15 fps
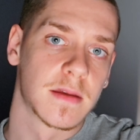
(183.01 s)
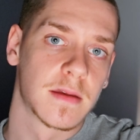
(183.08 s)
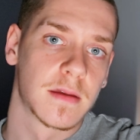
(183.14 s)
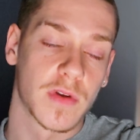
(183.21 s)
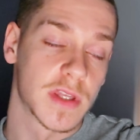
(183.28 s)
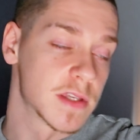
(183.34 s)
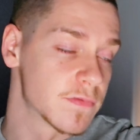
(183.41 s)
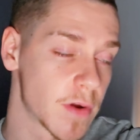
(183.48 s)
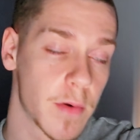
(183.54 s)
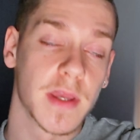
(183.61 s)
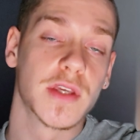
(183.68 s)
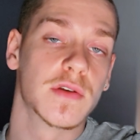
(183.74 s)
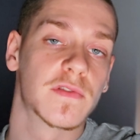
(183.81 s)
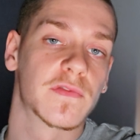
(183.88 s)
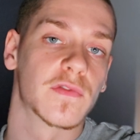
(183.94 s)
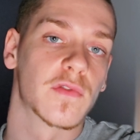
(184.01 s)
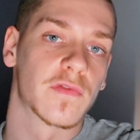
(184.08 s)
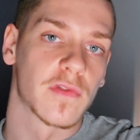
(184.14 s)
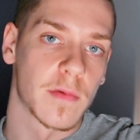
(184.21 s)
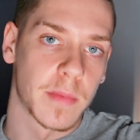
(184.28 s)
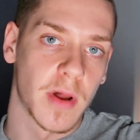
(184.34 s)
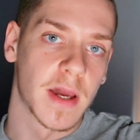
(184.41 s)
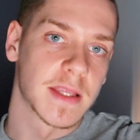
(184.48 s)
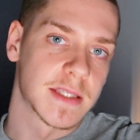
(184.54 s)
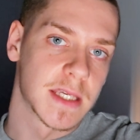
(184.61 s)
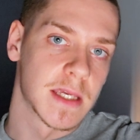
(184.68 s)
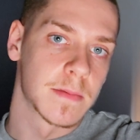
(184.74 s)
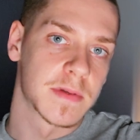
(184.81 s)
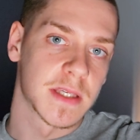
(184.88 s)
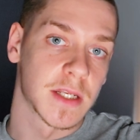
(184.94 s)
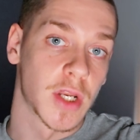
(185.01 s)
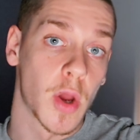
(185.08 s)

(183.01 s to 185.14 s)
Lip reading: which is very useful for applying tips and